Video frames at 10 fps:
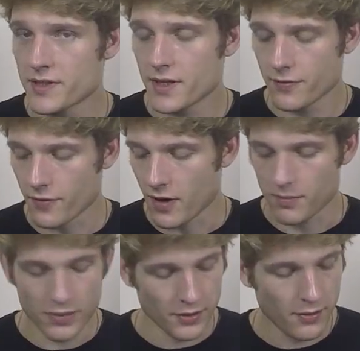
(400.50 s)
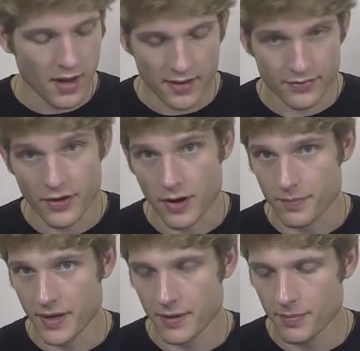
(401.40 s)
here for our blue and for our
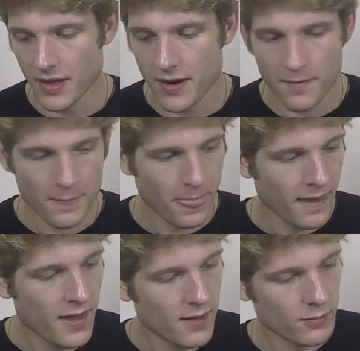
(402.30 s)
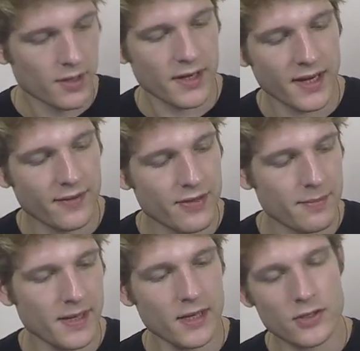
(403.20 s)
pink player. We're going to give them
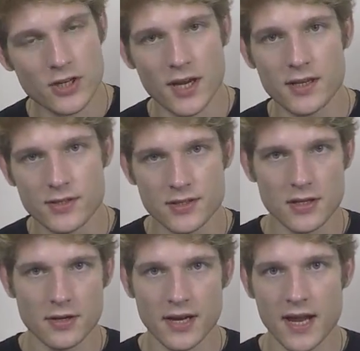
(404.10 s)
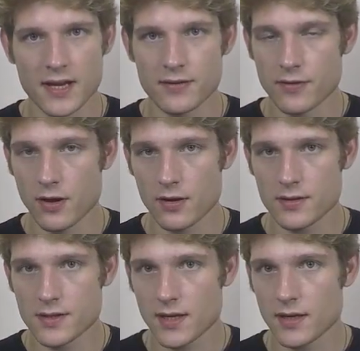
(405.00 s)
each a starting hand of
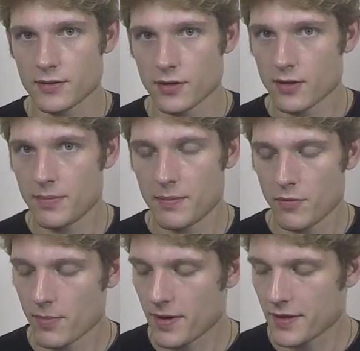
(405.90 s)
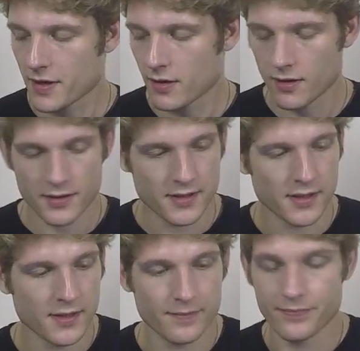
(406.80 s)
cards, and I'll talk a bit more about the cards
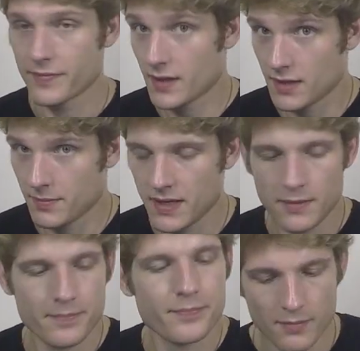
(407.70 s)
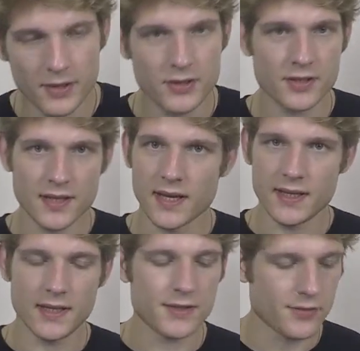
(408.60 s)
in a minute. But just like in
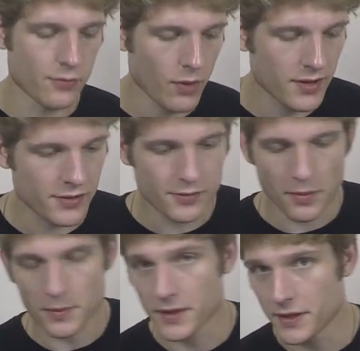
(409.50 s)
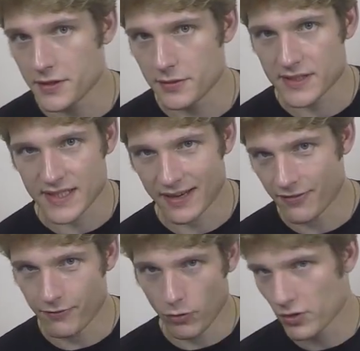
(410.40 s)
Eastern Wonders, what we're going to do is take
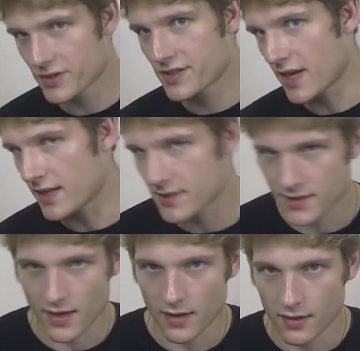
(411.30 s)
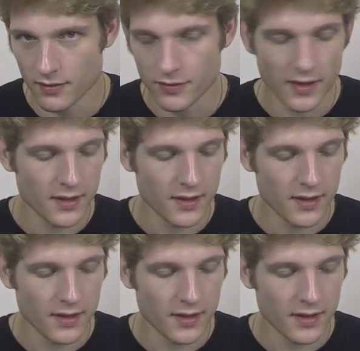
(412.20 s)
4 sets of